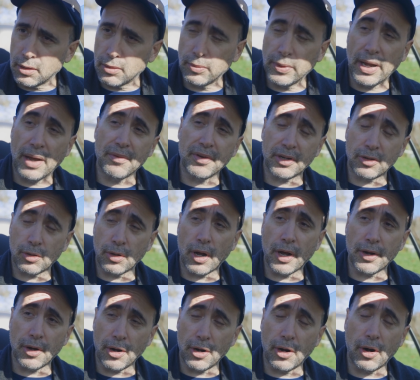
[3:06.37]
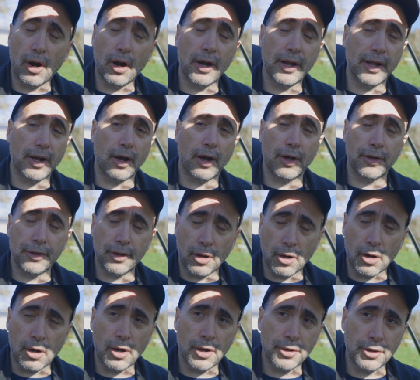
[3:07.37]
We have a cron on our, on,
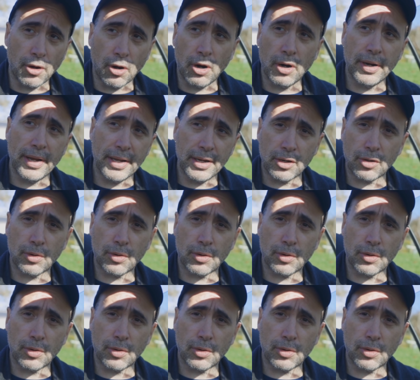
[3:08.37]
on our end.